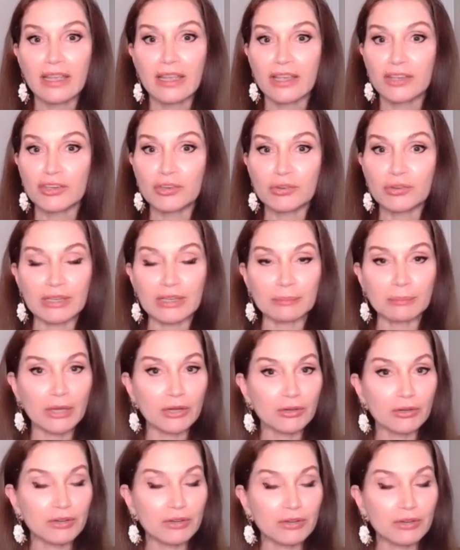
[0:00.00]
you can
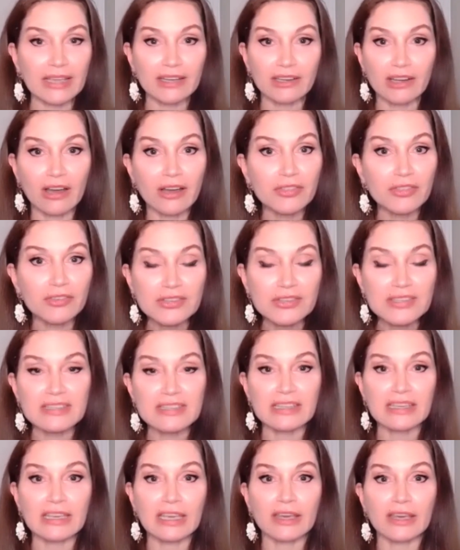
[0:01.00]
motivate others
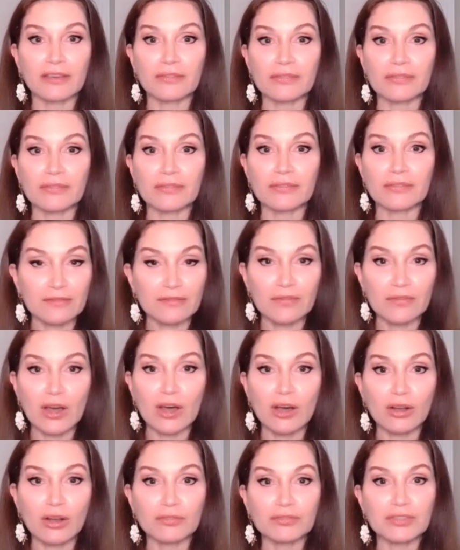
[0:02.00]
to give, get
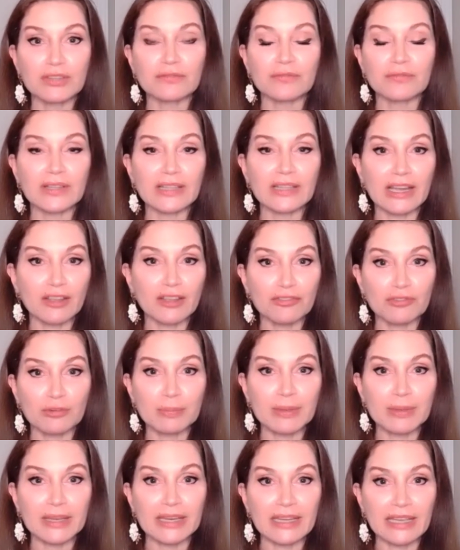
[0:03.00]
involved in
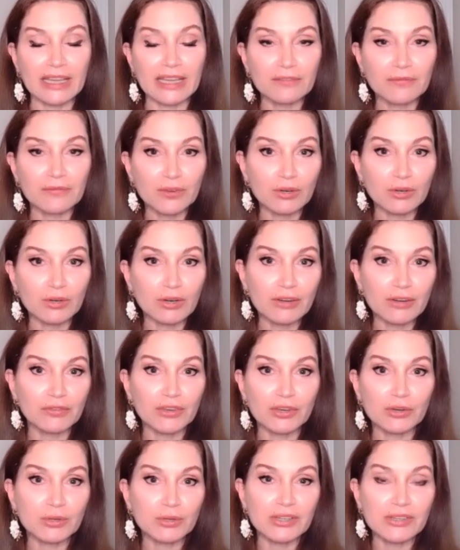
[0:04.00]
philanthropy. And for our
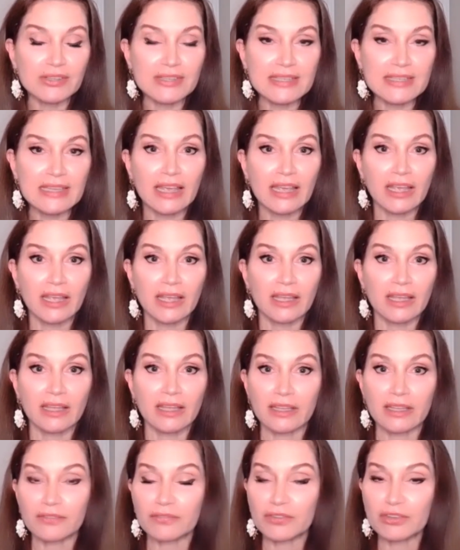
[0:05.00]
viewers,
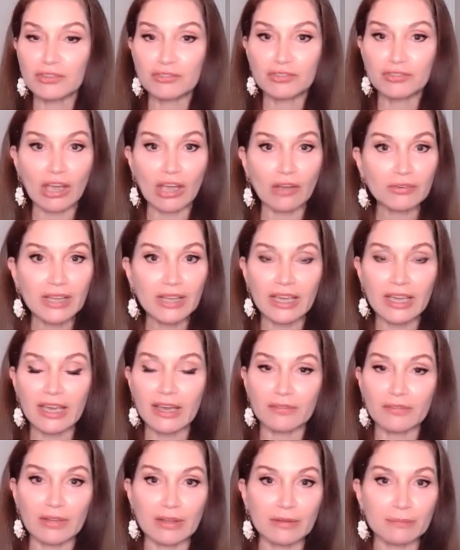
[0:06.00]
if you don't
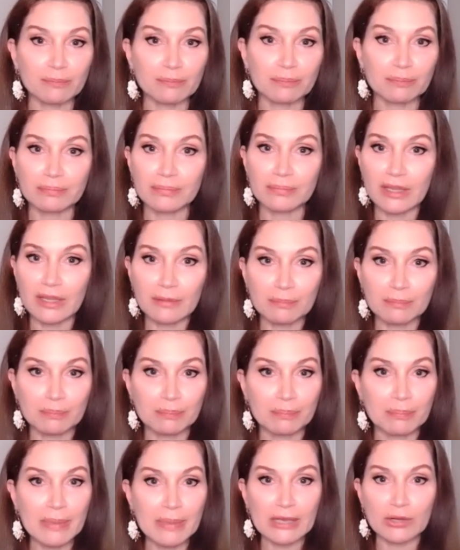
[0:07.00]
have a
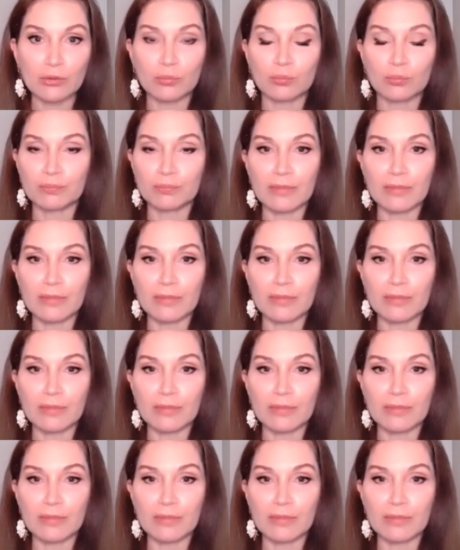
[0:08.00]
big,